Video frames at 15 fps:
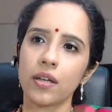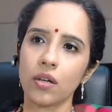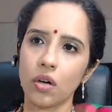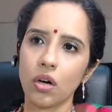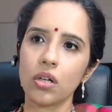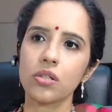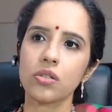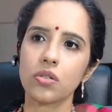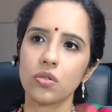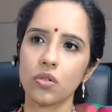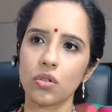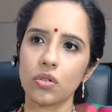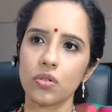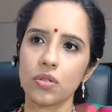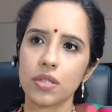And
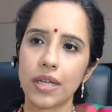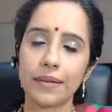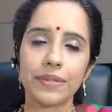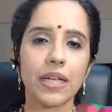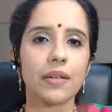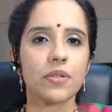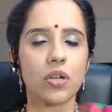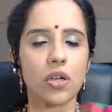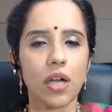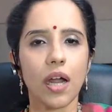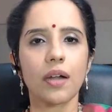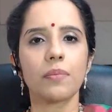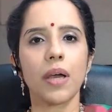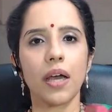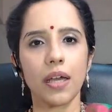also, sometimes your
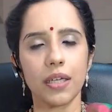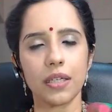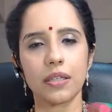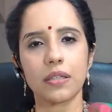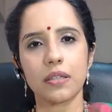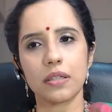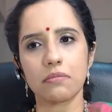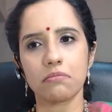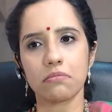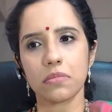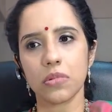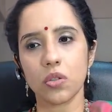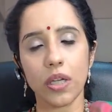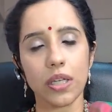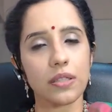karma is
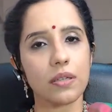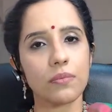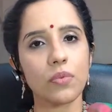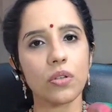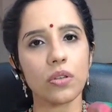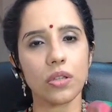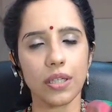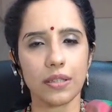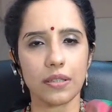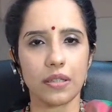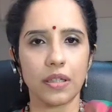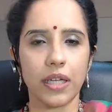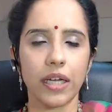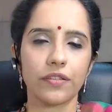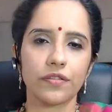to get some good
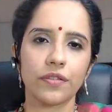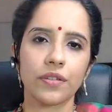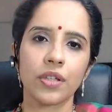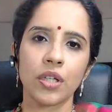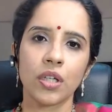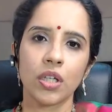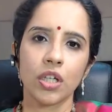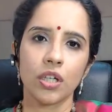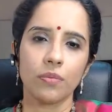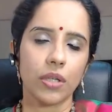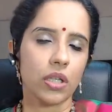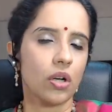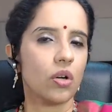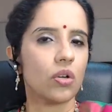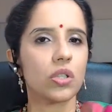things in life.
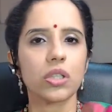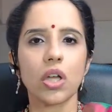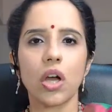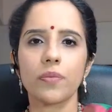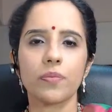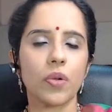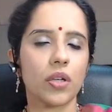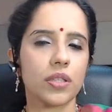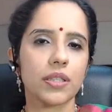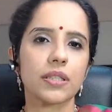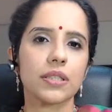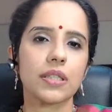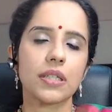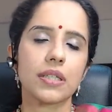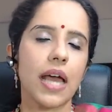But your whole thought
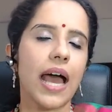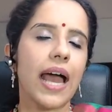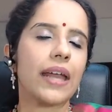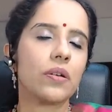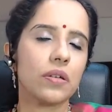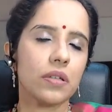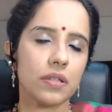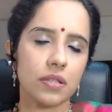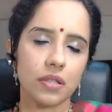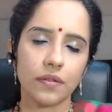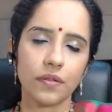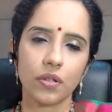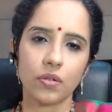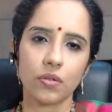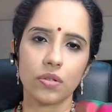process is, I don't
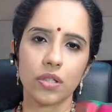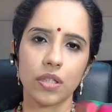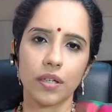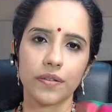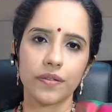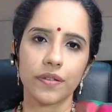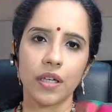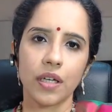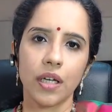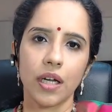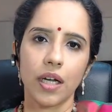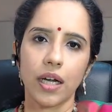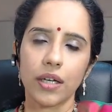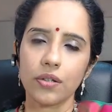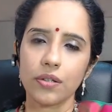deserve the good stuff.
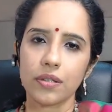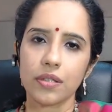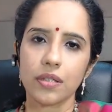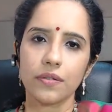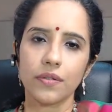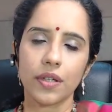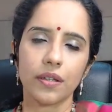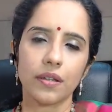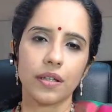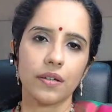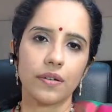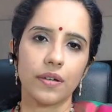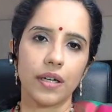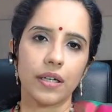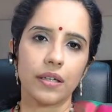I don't deserve anything